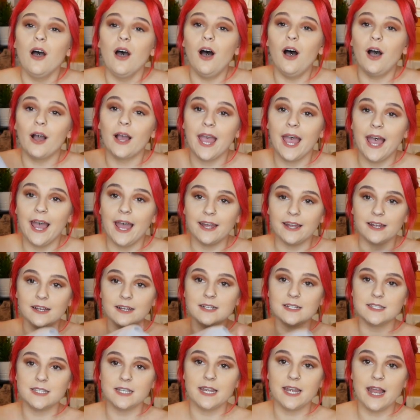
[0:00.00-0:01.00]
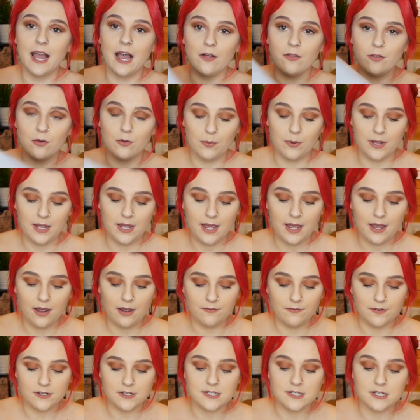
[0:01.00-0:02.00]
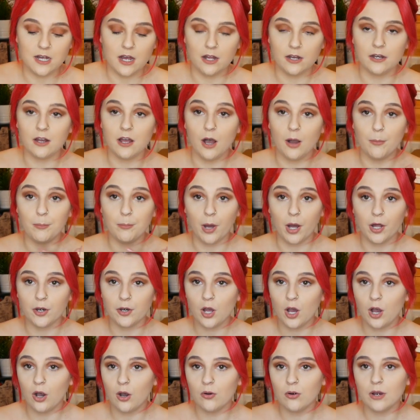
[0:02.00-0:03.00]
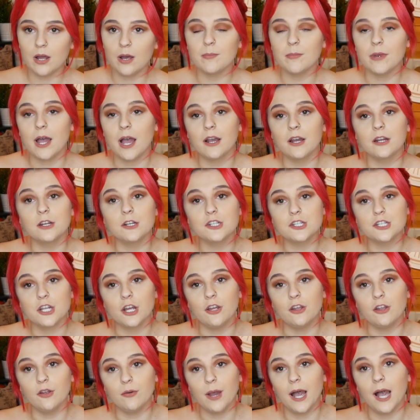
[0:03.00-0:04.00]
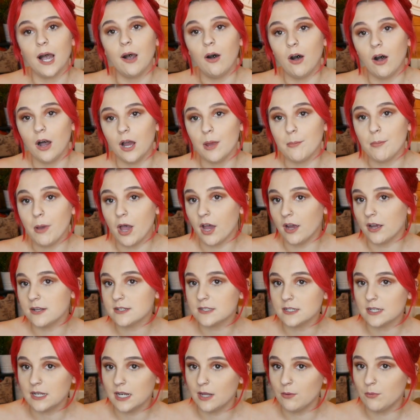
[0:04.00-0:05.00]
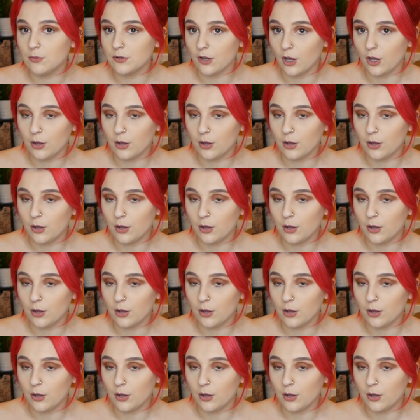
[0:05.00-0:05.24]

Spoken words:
Okay, so now that we have done our buttonhole, I'm now going to show you how I personally would